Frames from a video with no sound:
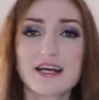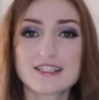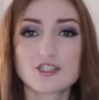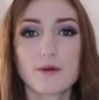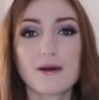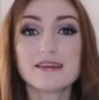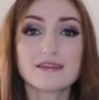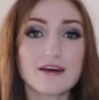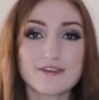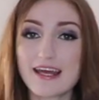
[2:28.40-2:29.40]
a nice top. I
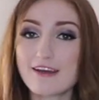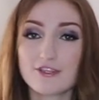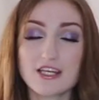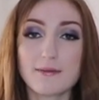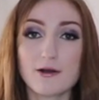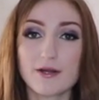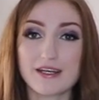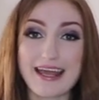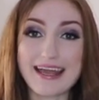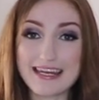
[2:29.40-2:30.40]
love it. Every time I wear
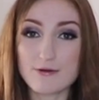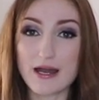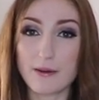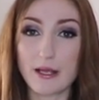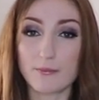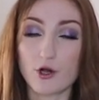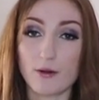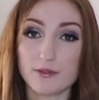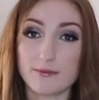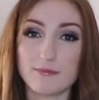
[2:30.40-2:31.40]
it anywhere, people
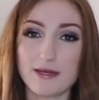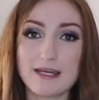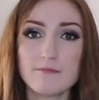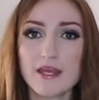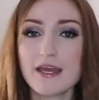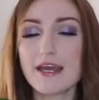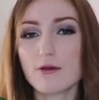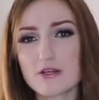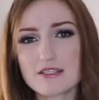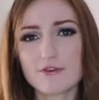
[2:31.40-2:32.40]
compliment me.
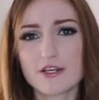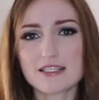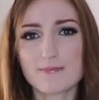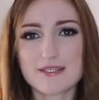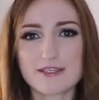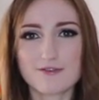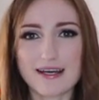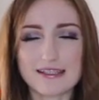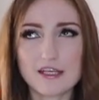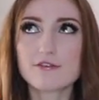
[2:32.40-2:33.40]
It wasn't very expensive.
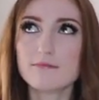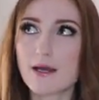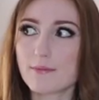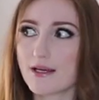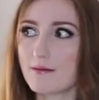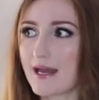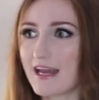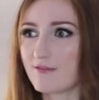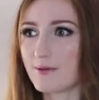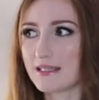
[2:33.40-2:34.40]
I think from memory it may
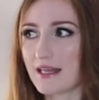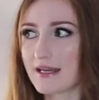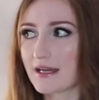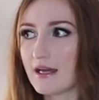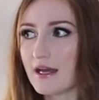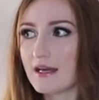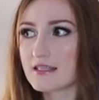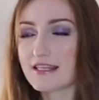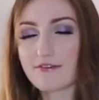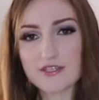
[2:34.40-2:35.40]
have been like
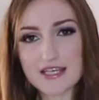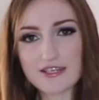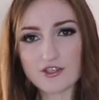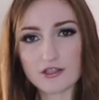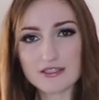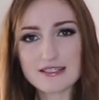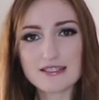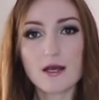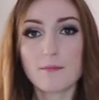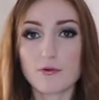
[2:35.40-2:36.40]
$17,
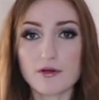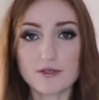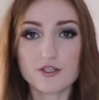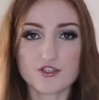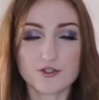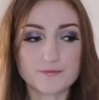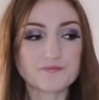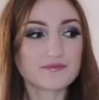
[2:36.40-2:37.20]
but what I'm gonna do